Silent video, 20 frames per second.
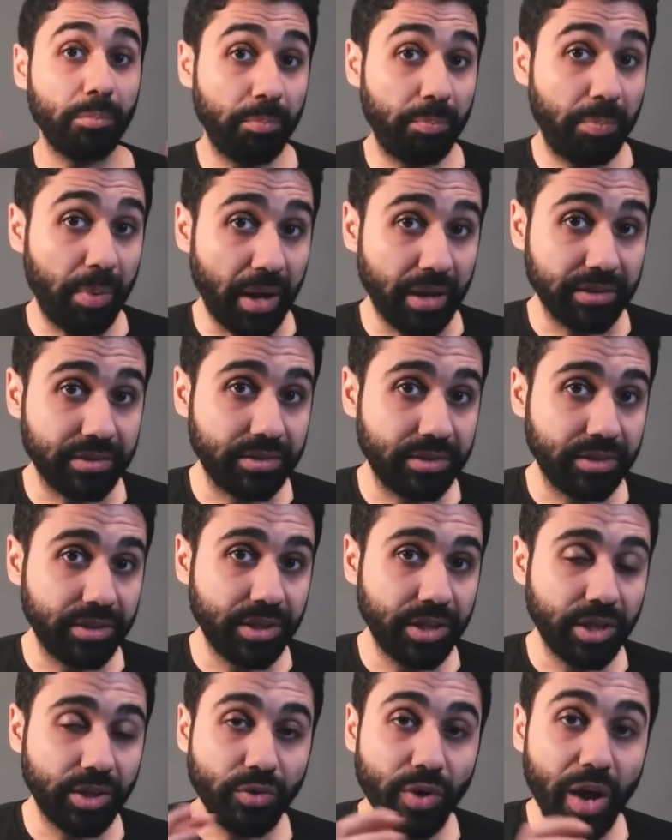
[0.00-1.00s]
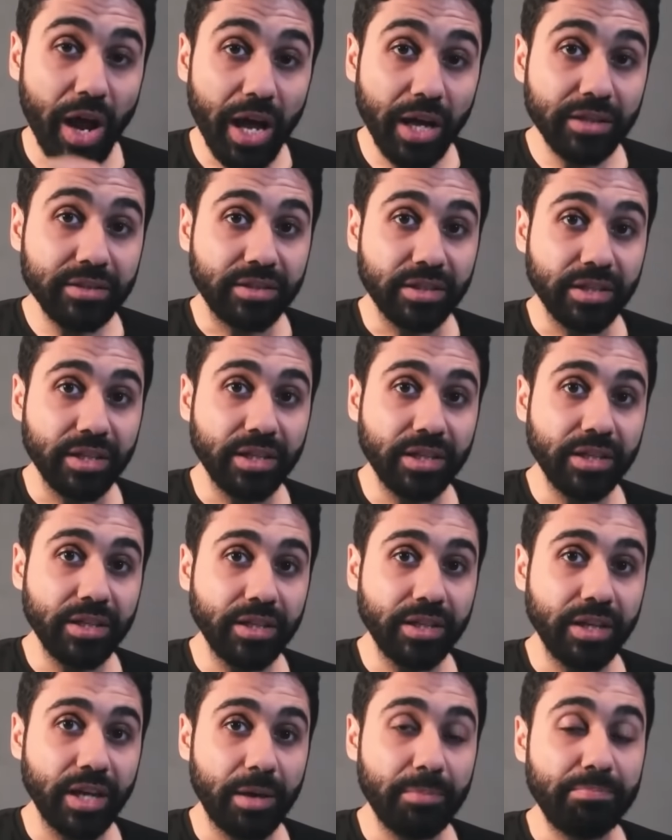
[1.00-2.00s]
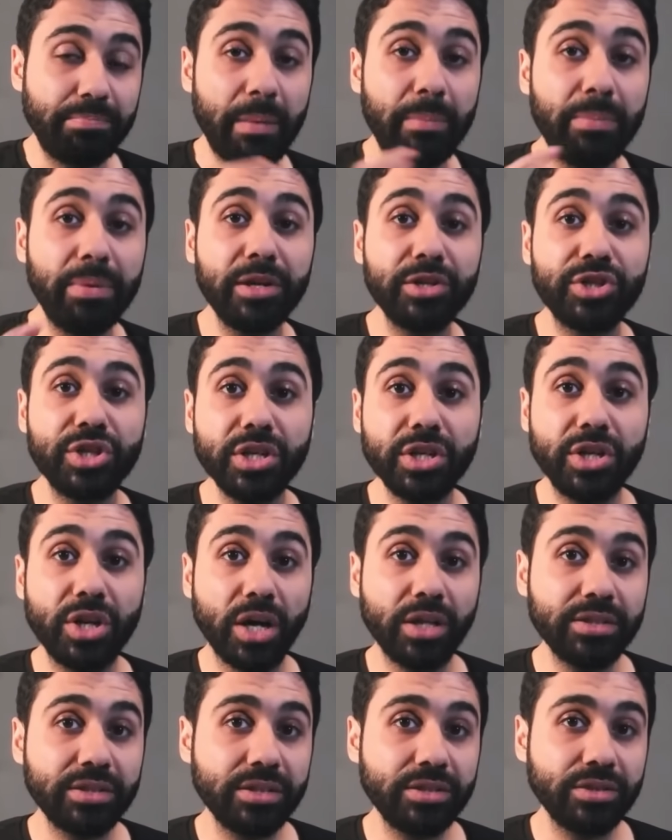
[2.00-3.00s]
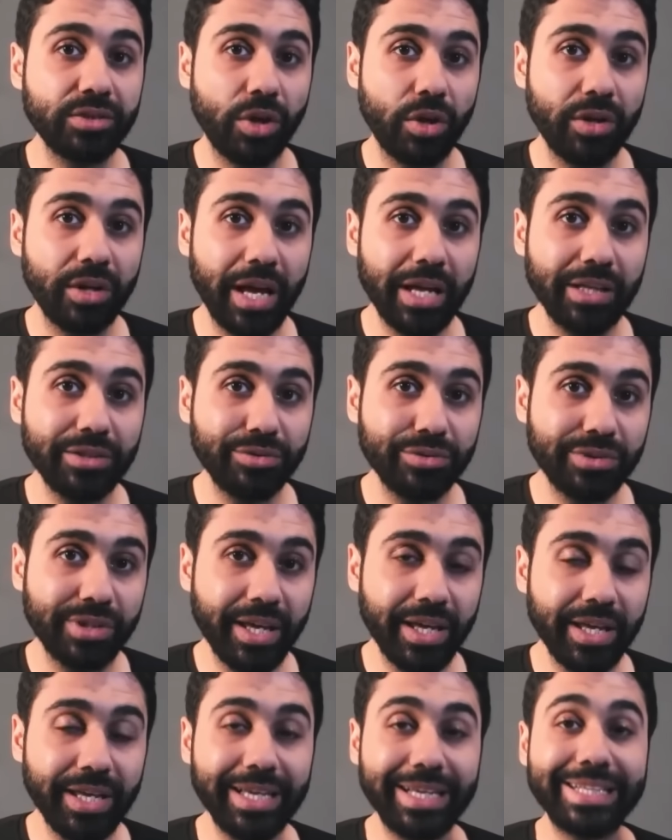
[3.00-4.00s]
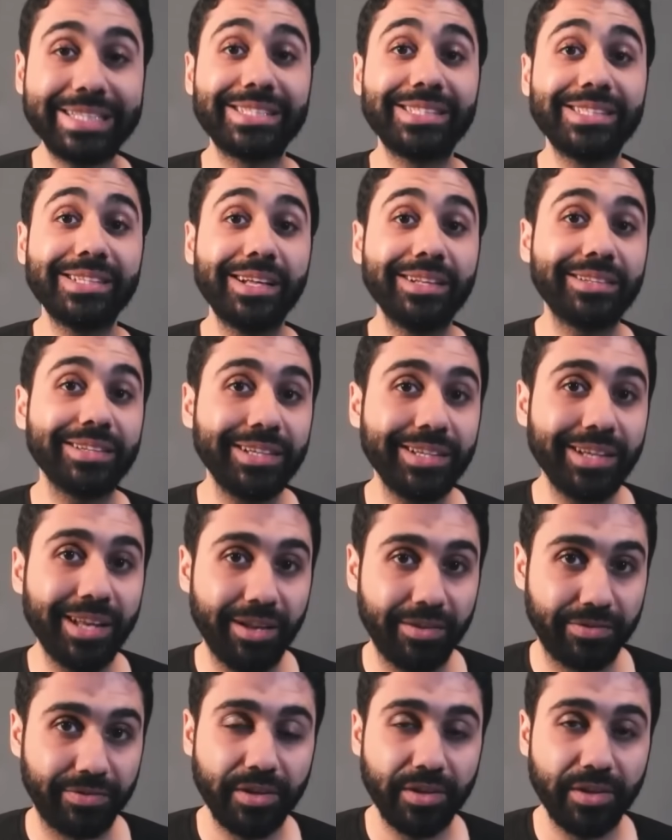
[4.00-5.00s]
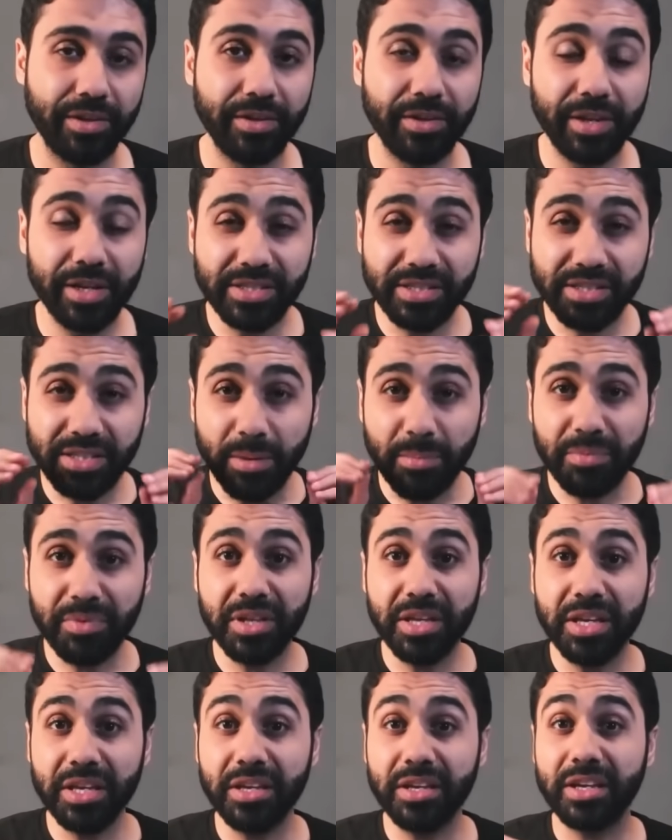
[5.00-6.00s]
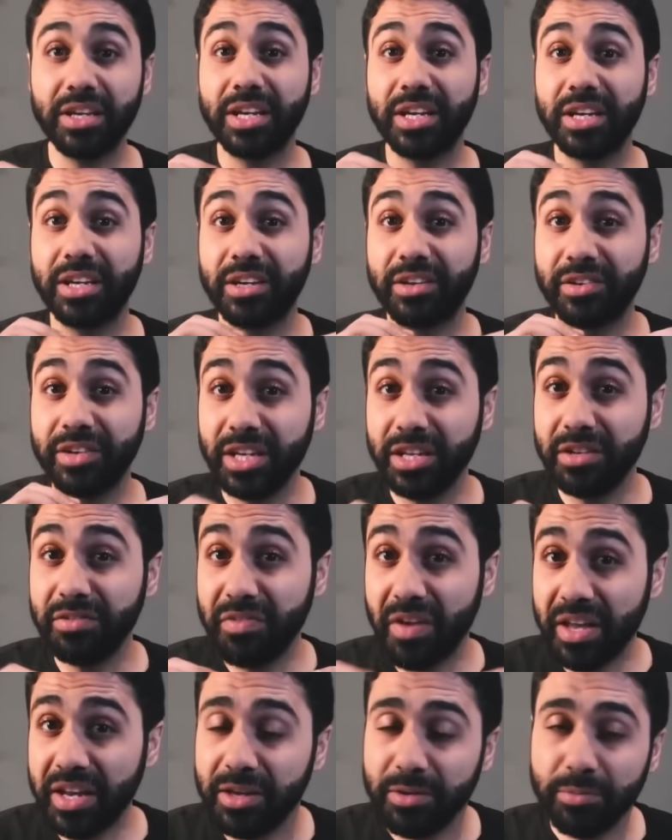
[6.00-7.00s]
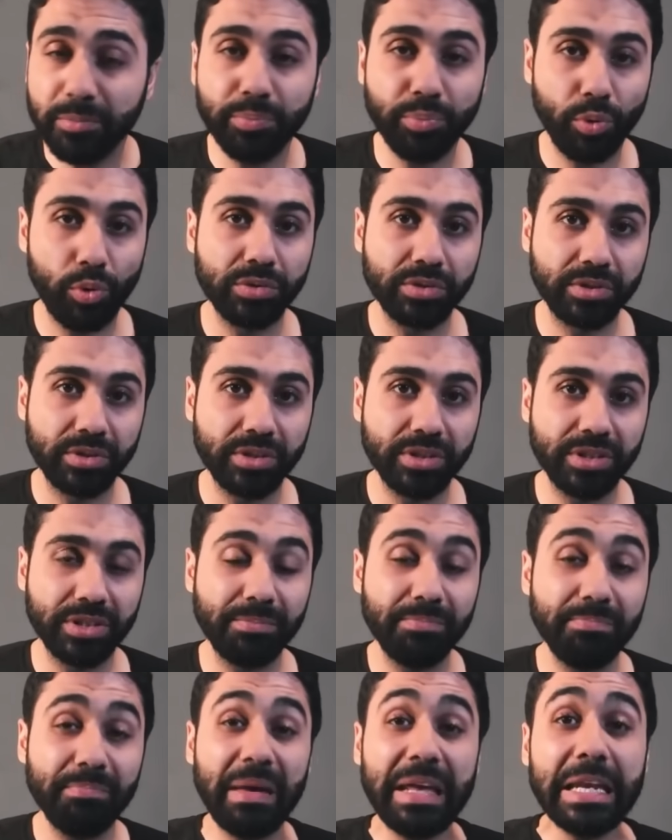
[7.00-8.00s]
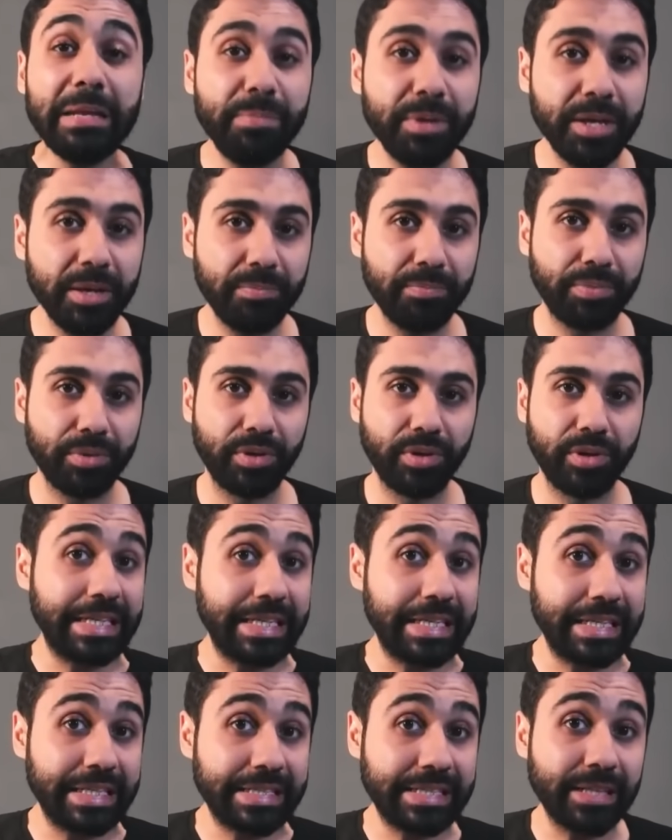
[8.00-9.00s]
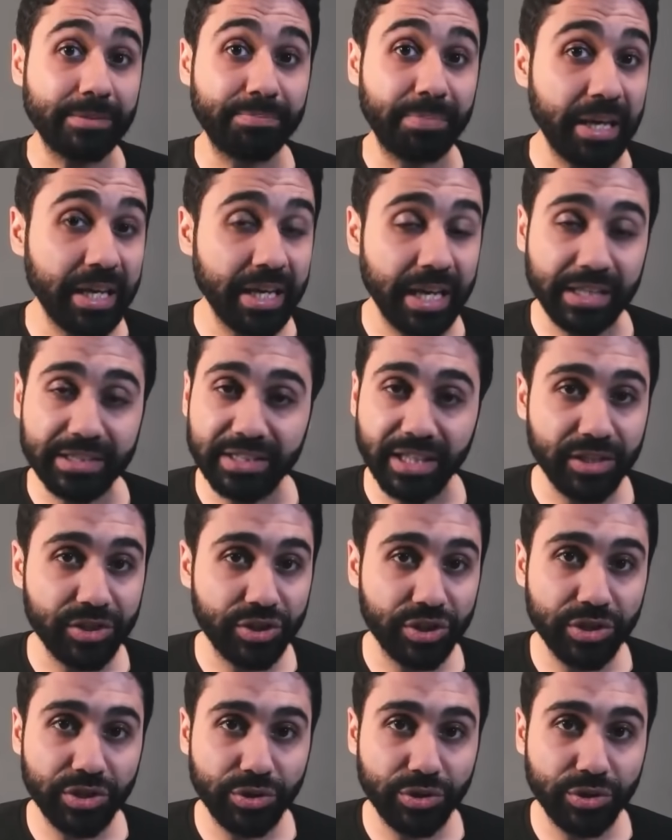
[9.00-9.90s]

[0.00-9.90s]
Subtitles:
But writing and publishing content online today is not enough. There is something really very important many people is not paying attention